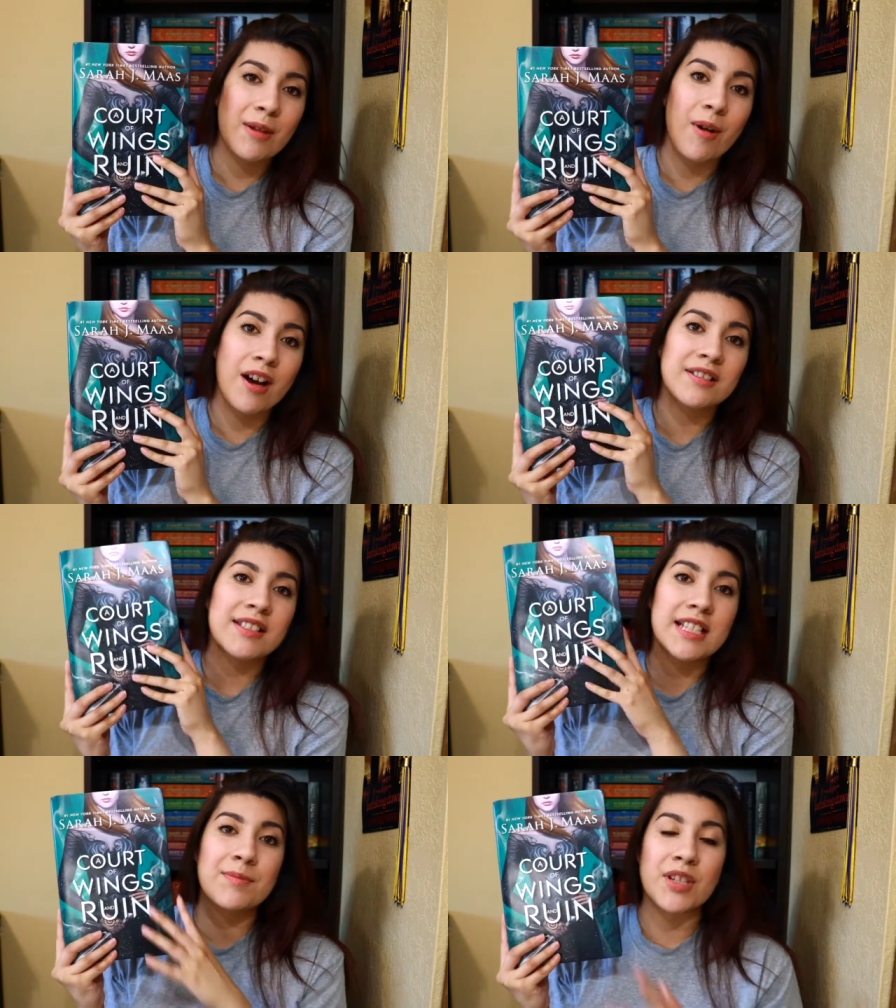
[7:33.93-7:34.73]
Maas
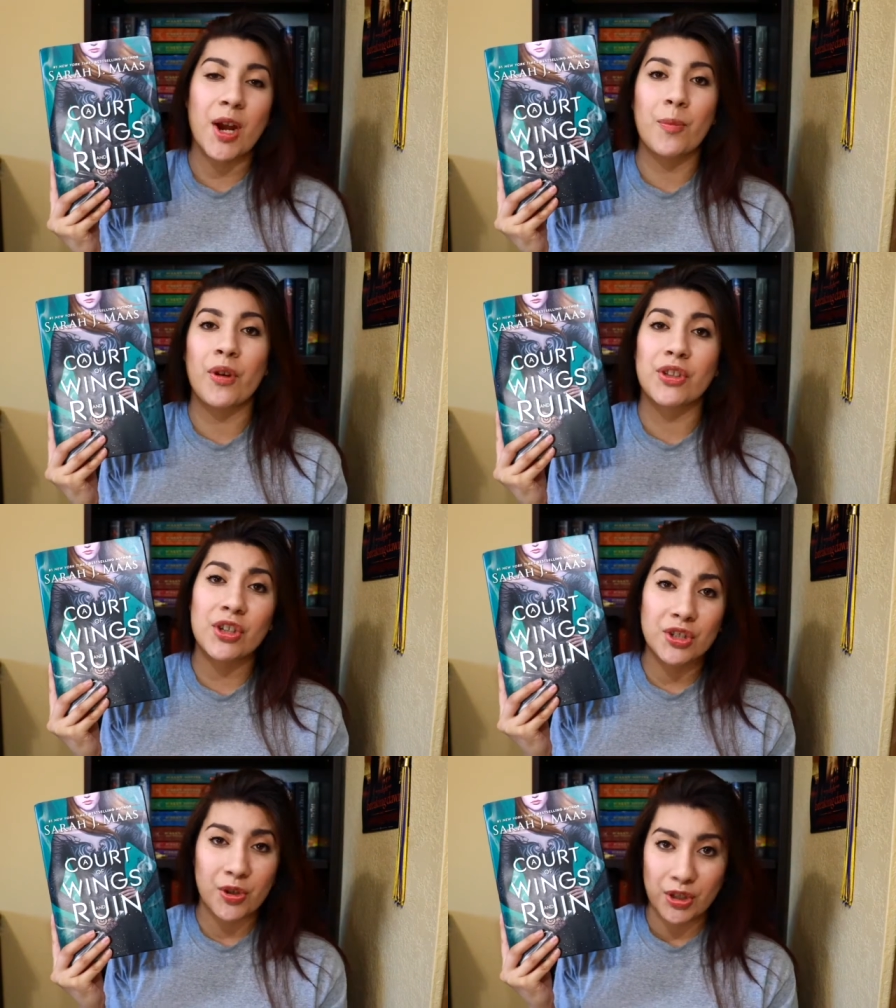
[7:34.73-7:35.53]
teamed up with
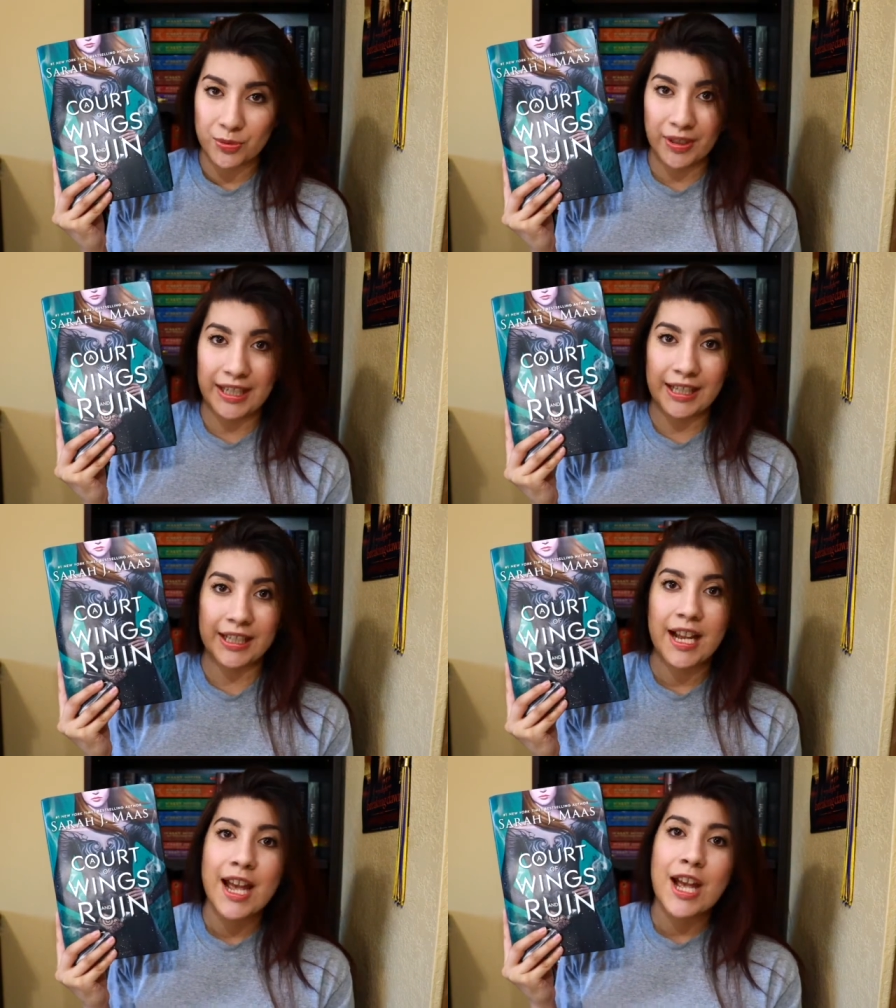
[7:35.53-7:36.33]
Good Choice Reading